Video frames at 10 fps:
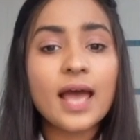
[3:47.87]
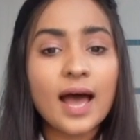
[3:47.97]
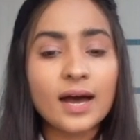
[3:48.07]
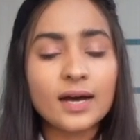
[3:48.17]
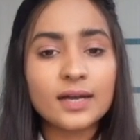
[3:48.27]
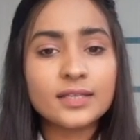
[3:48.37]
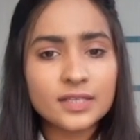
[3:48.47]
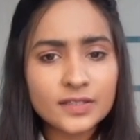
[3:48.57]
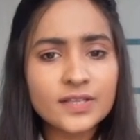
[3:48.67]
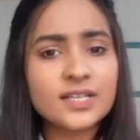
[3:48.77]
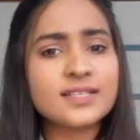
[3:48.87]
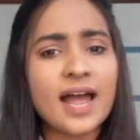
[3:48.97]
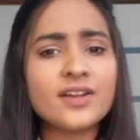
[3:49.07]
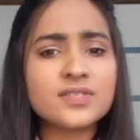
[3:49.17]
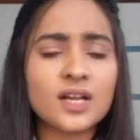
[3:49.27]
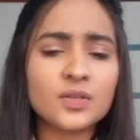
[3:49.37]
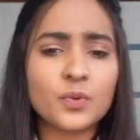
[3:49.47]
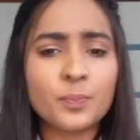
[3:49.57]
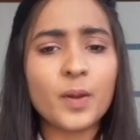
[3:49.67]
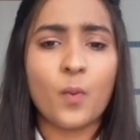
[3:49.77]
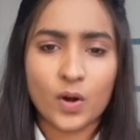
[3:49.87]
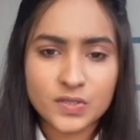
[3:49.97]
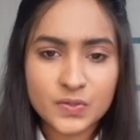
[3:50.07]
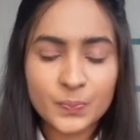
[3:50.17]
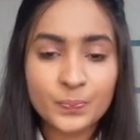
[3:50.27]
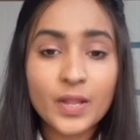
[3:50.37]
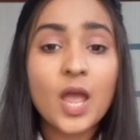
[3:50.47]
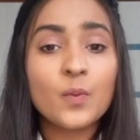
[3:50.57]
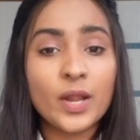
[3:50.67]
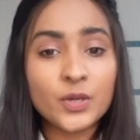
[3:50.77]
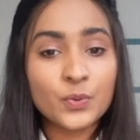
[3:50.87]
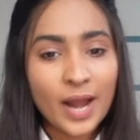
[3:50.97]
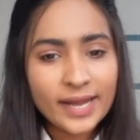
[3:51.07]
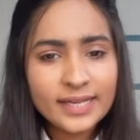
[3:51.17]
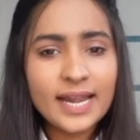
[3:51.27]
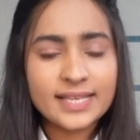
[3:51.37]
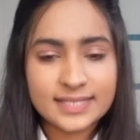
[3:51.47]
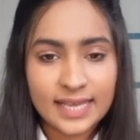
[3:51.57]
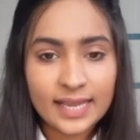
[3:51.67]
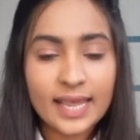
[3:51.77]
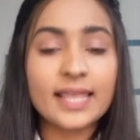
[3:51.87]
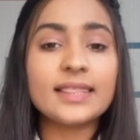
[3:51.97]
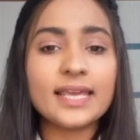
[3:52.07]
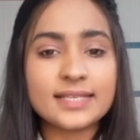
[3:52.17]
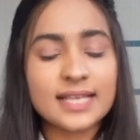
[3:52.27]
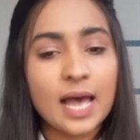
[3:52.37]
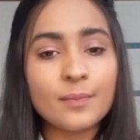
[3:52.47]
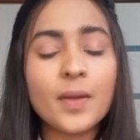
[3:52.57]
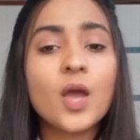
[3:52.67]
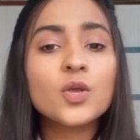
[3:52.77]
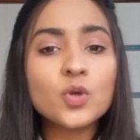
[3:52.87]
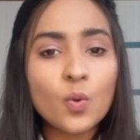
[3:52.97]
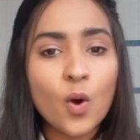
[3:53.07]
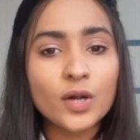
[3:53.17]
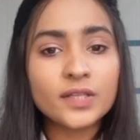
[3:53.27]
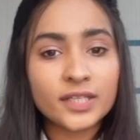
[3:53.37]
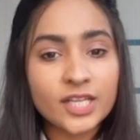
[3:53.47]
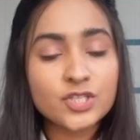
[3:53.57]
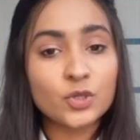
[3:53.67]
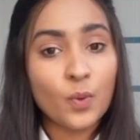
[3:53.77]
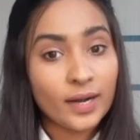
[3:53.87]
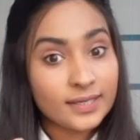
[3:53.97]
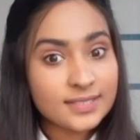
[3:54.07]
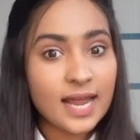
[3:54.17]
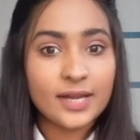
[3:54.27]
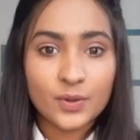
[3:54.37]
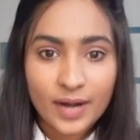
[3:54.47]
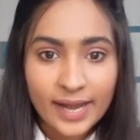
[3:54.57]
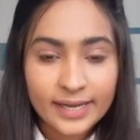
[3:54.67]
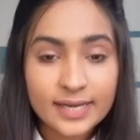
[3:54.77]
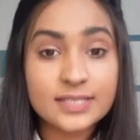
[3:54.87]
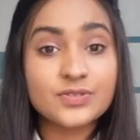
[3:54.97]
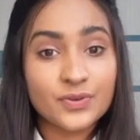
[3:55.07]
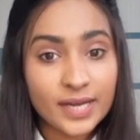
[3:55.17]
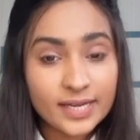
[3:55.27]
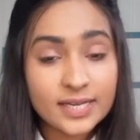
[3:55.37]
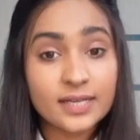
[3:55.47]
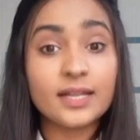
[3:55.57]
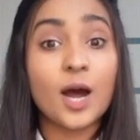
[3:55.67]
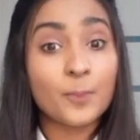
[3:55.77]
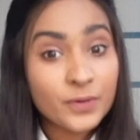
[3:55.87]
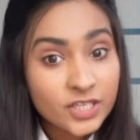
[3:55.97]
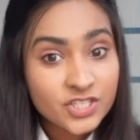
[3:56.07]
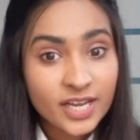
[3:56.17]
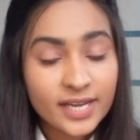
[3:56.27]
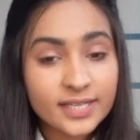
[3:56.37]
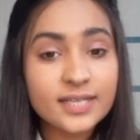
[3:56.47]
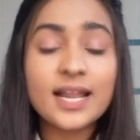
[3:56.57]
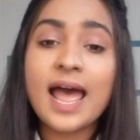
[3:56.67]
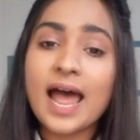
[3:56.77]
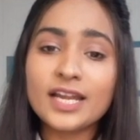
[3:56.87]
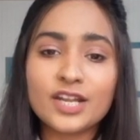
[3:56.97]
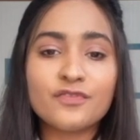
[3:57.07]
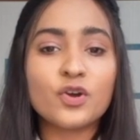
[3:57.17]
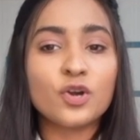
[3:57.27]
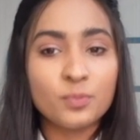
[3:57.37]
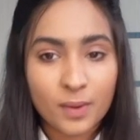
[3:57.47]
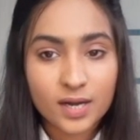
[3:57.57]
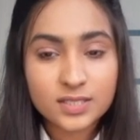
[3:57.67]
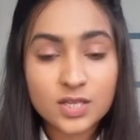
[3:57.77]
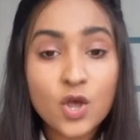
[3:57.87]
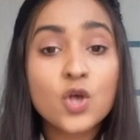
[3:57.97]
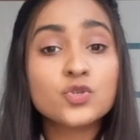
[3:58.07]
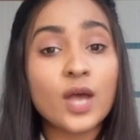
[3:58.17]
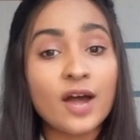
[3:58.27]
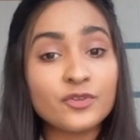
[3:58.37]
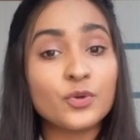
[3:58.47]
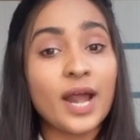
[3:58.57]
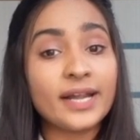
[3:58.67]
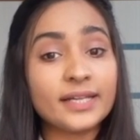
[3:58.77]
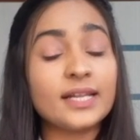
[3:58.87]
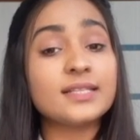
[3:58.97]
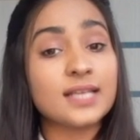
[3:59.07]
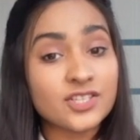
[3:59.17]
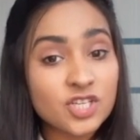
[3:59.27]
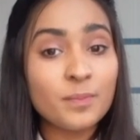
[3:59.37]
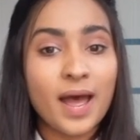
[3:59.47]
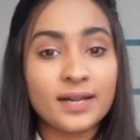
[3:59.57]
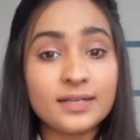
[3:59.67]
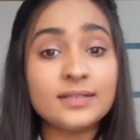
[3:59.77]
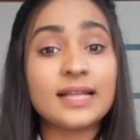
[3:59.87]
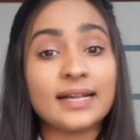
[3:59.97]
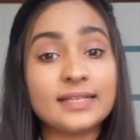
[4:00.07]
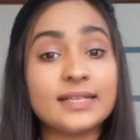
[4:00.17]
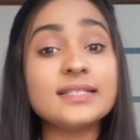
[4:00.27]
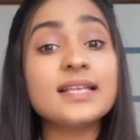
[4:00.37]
Here the desired result would be what? When you write an essay in the exam, you want the teacher to understand your ideas, read it, appreciate it, and give you good marks. So you have to write it in such a manner that it is